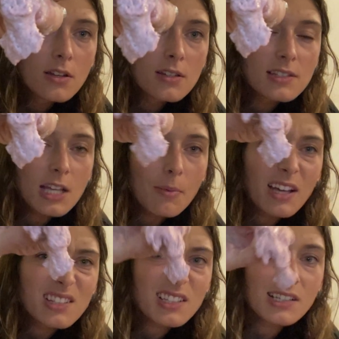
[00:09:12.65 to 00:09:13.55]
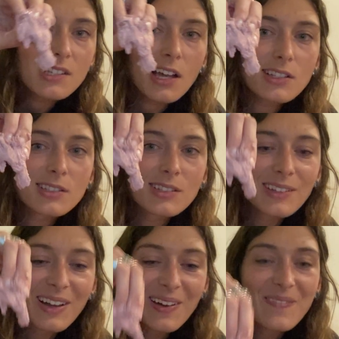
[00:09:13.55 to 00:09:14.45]
semi-success.
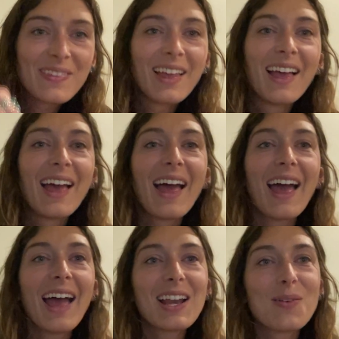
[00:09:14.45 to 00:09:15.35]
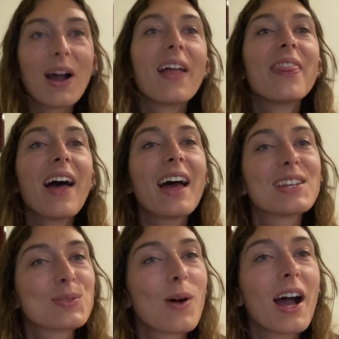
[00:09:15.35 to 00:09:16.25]
Anyway, that
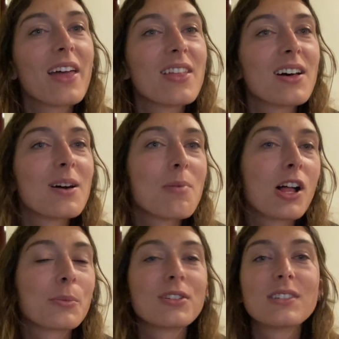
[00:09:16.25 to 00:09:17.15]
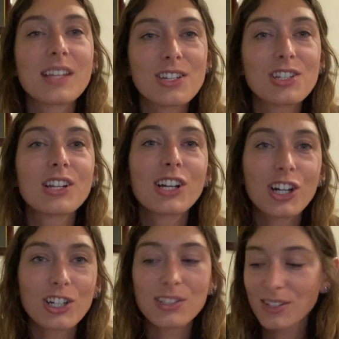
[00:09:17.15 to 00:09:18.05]
is why the polymerization
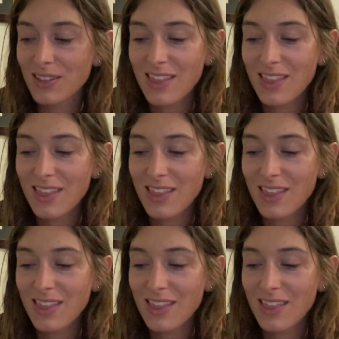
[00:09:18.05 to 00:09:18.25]
occurs.